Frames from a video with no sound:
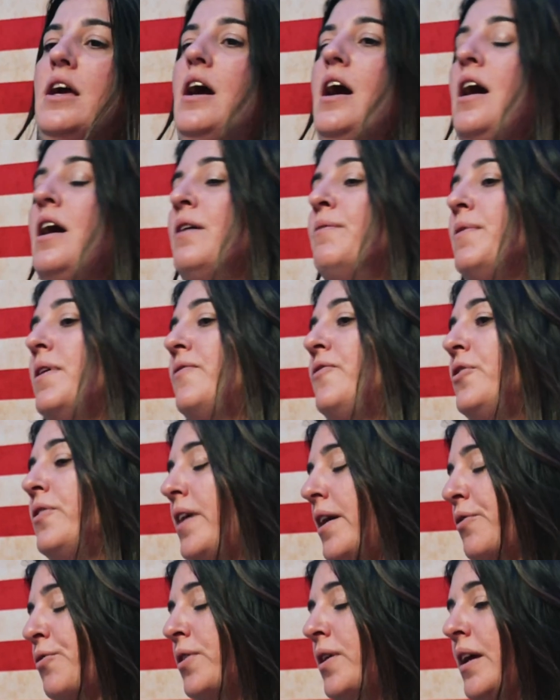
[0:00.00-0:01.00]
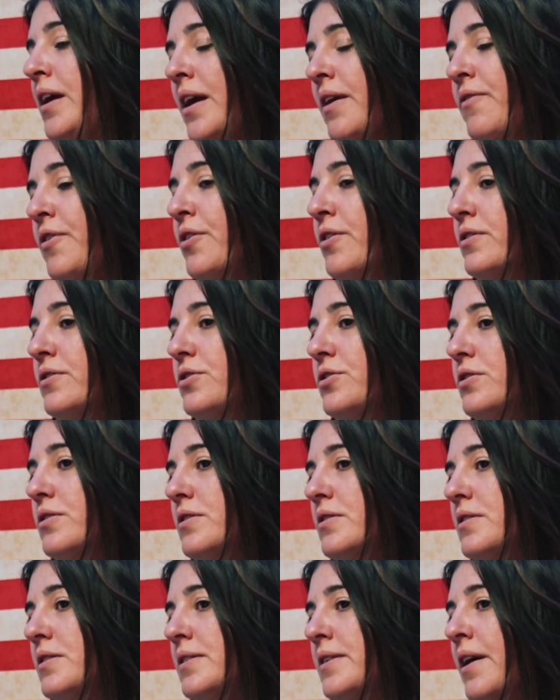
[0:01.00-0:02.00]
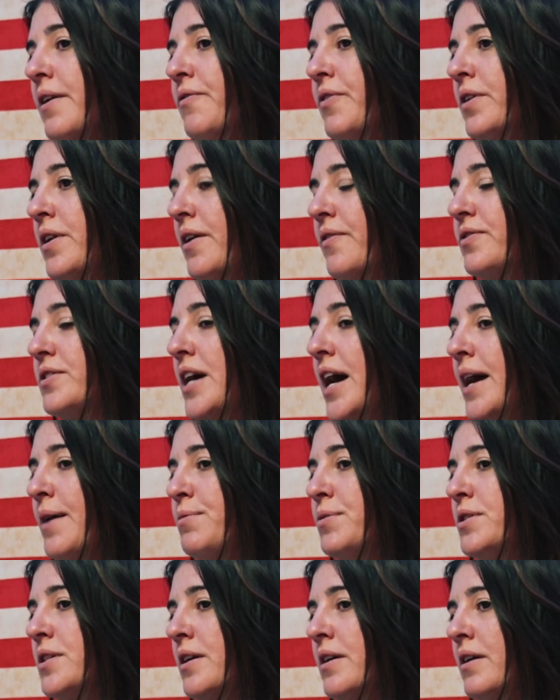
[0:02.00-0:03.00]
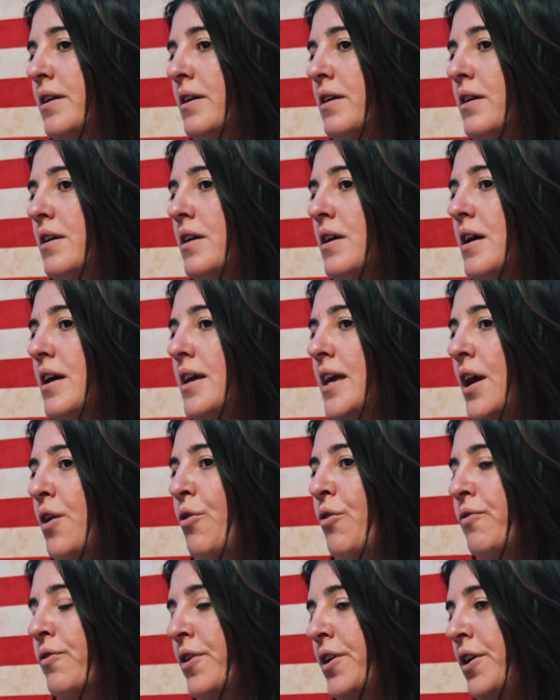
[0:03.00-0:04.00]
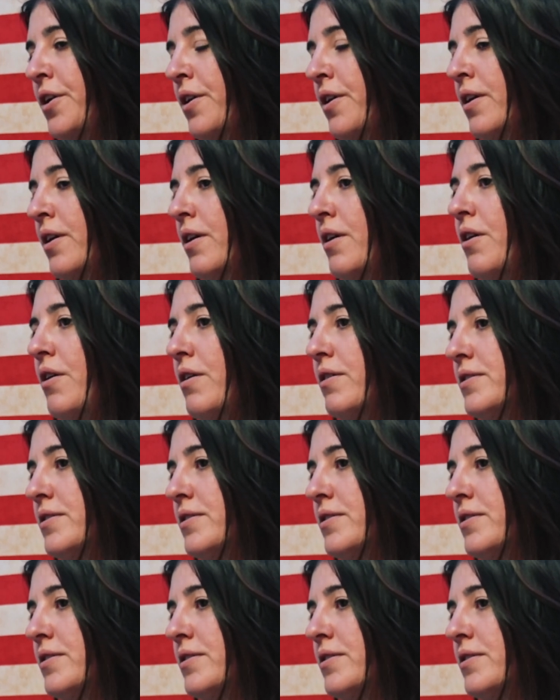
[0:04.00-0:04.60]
If you like really give yourself enough time to get over your